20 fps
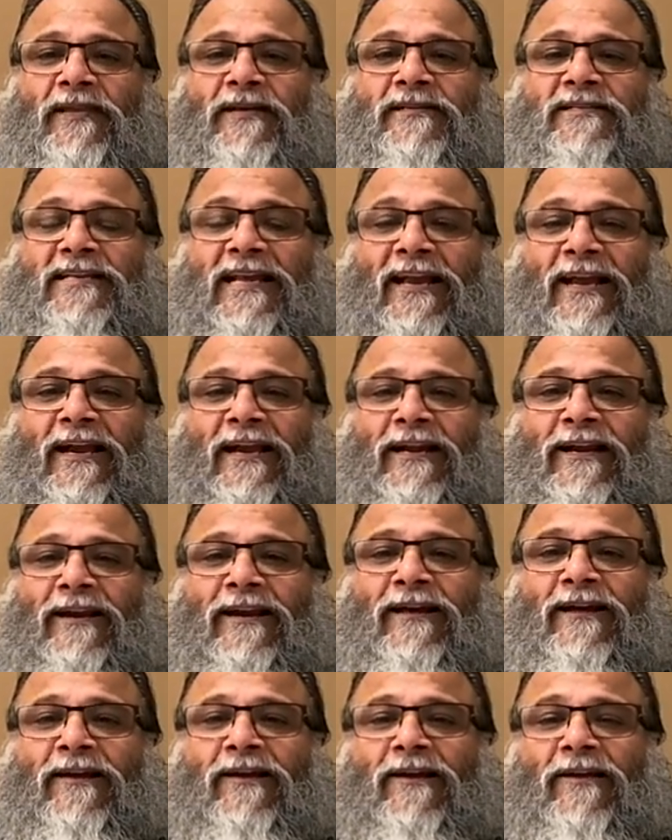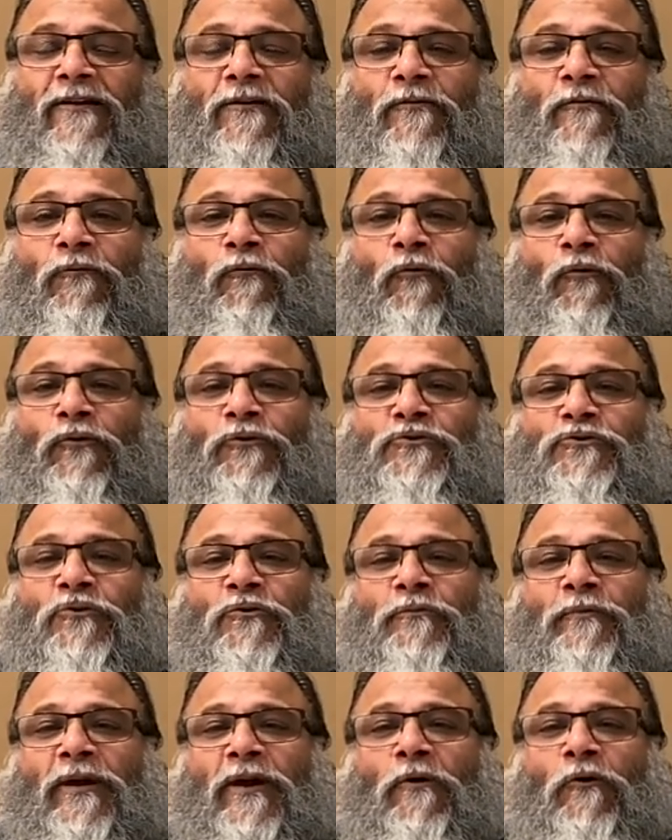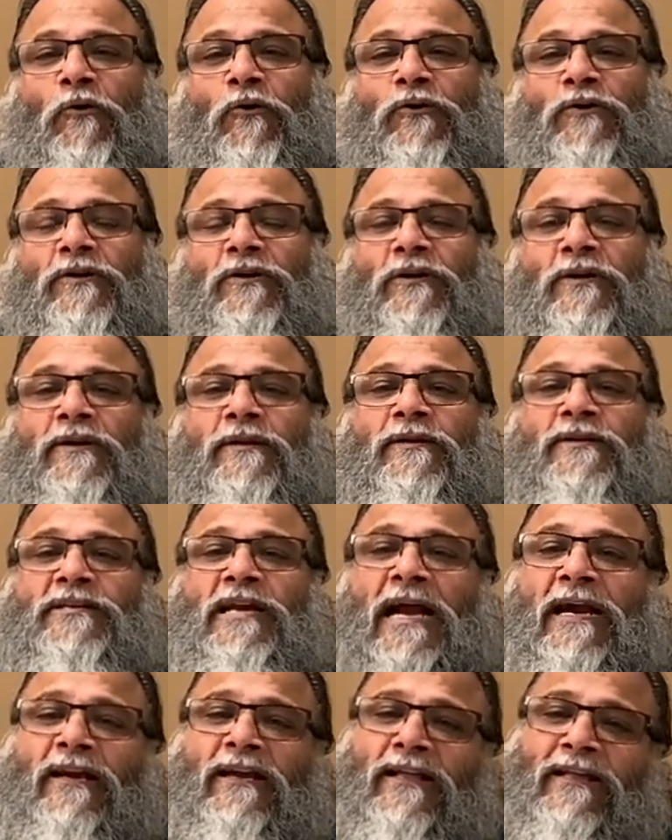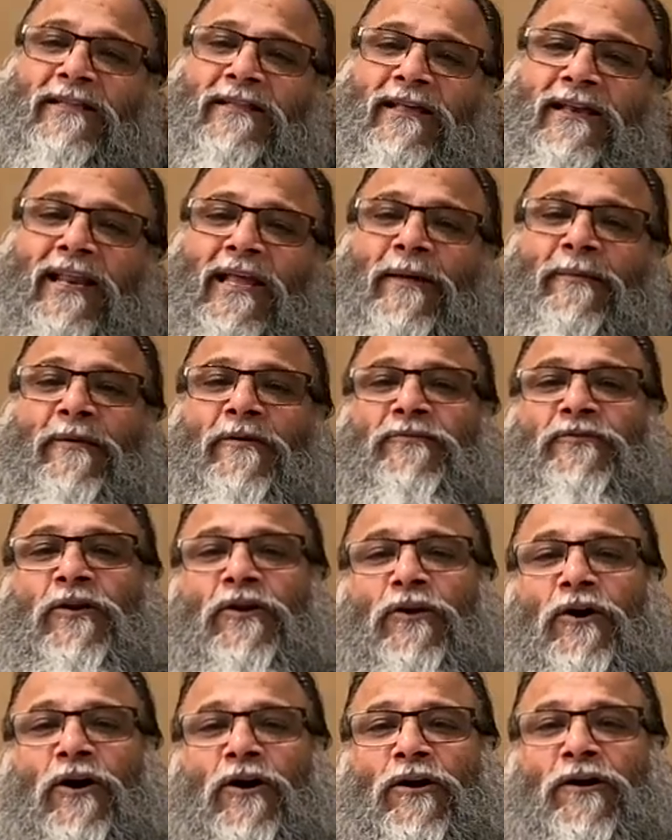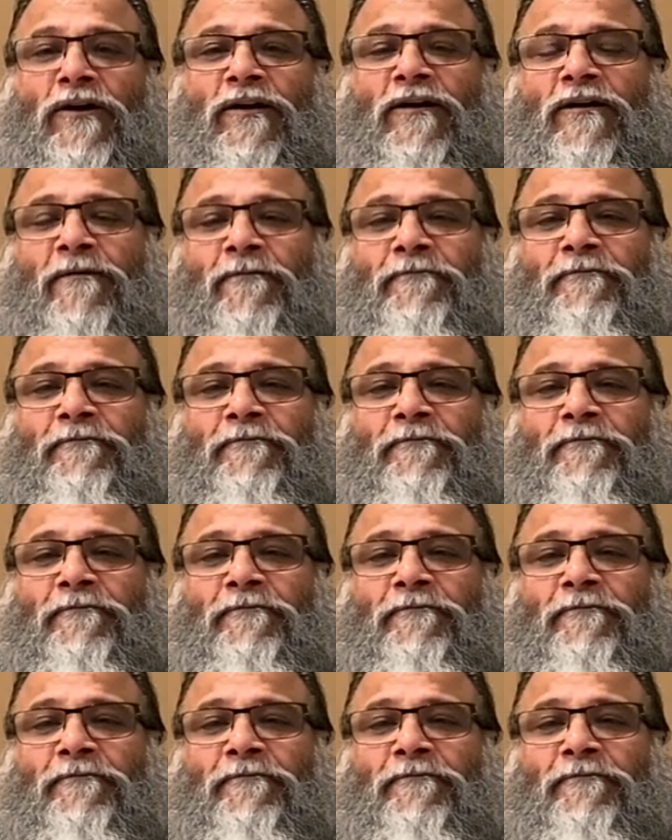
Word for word: Second, food should be cooked chanting the name of the Lord.